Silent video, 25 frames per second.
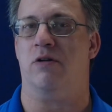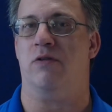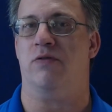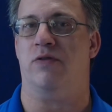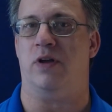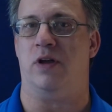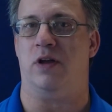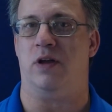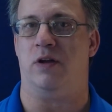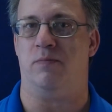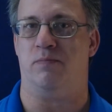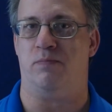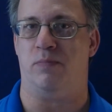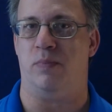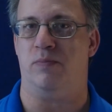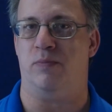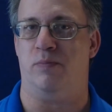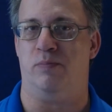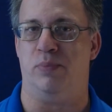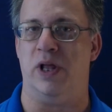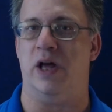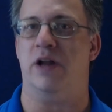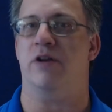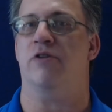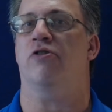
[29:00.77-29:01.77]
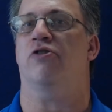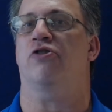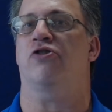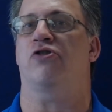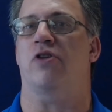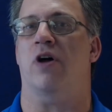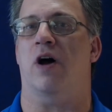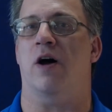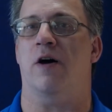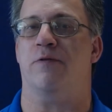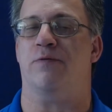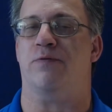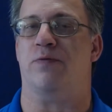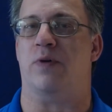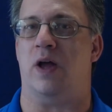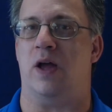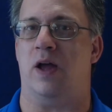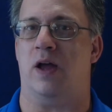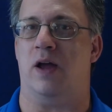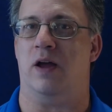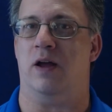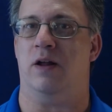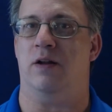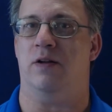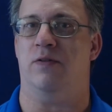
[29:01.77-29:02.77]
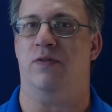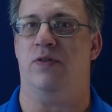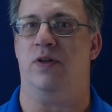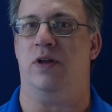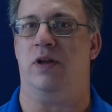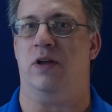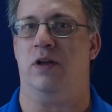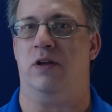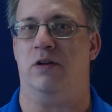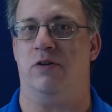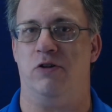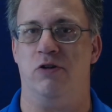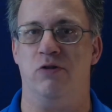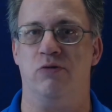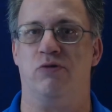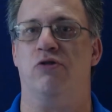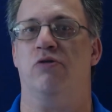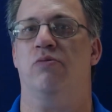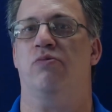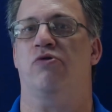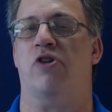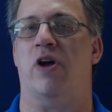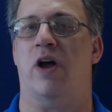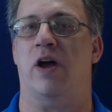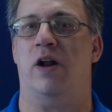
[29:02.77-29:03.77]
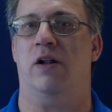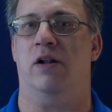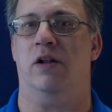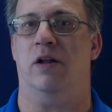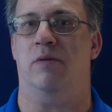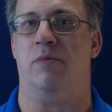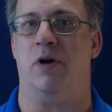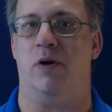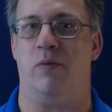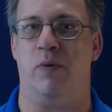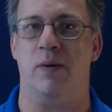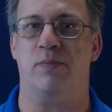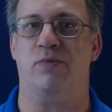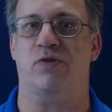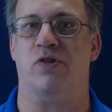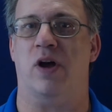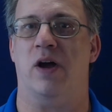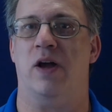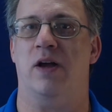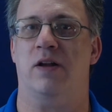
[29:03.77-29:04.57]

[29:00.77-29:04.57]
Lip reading: the Blender stuff and the YouTube channel and my website